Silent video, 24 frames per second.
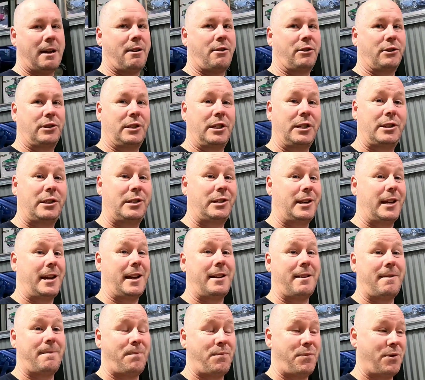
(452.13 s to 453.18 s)
because this
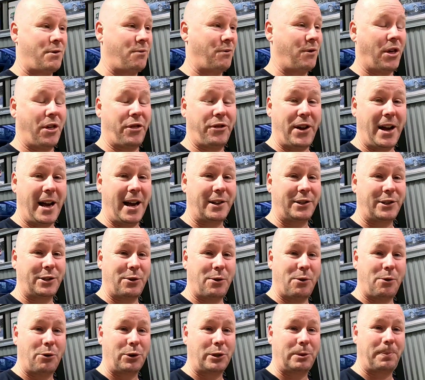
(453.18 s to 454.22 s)
thing, with
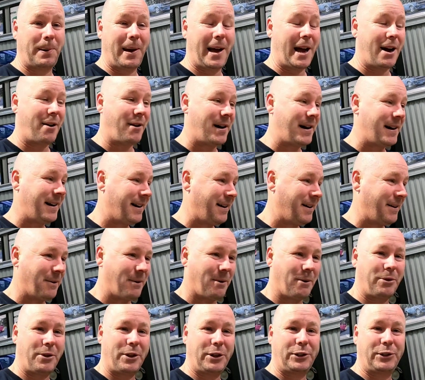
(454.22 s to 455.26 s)
1,000 horsepower
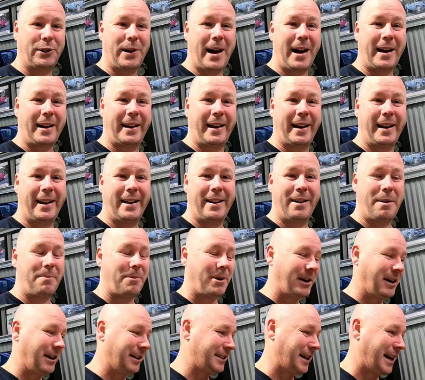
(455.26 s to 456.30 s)
on the track, I'm
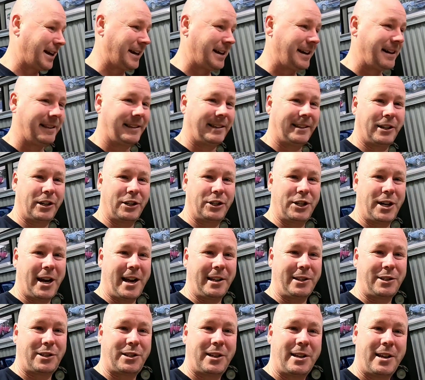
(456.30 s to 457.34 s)
not going to take anything to
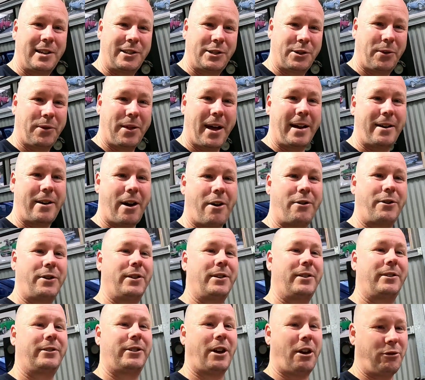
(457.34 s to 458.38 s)
chance. So on that note,
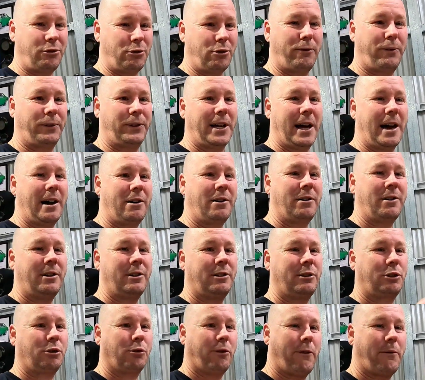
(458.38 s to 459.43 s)
don't do it for Dale,
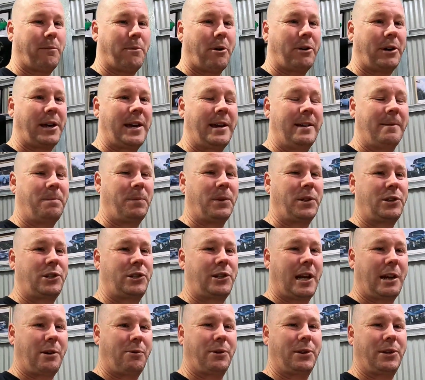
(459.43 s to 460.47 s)
do it for Rocky.
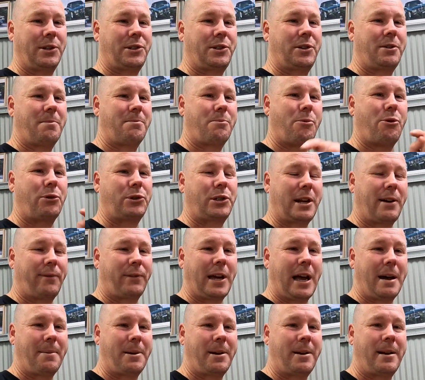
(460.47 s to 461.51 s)
Stick with us, more
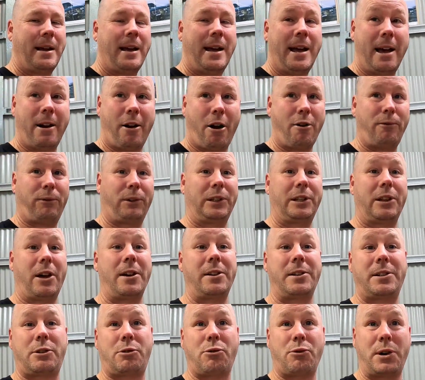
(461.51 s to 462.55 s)
stuff coming. And hopefully
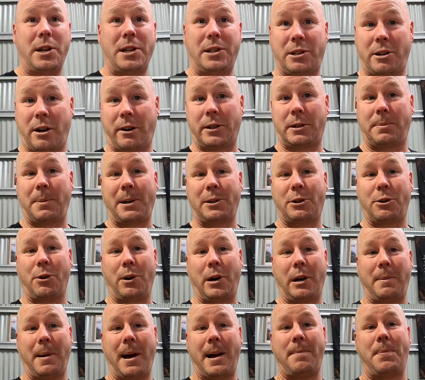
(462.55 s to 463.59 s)
these goodies that I've just been
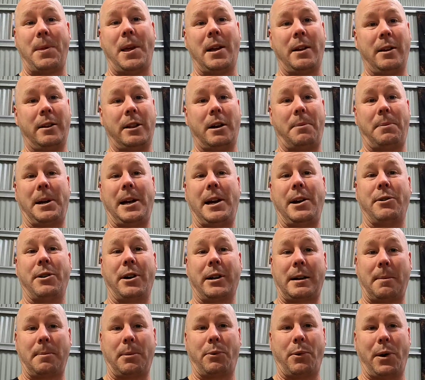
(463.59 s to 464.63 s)
talking about, they'll be here
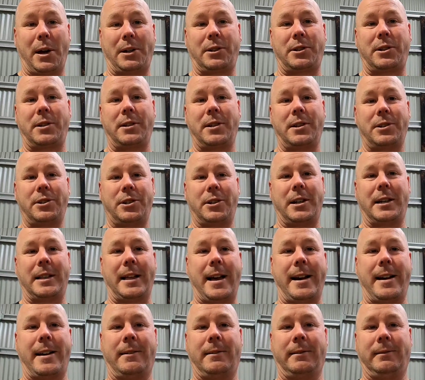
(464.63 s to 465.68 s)
in a couple of weeks. See you
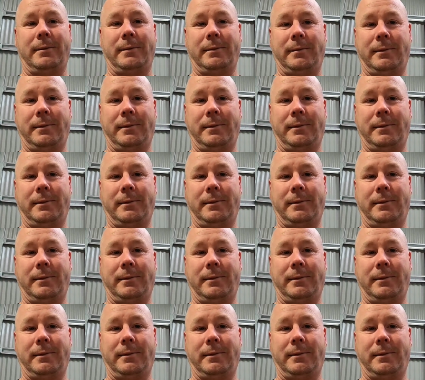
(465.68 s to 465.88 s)
later.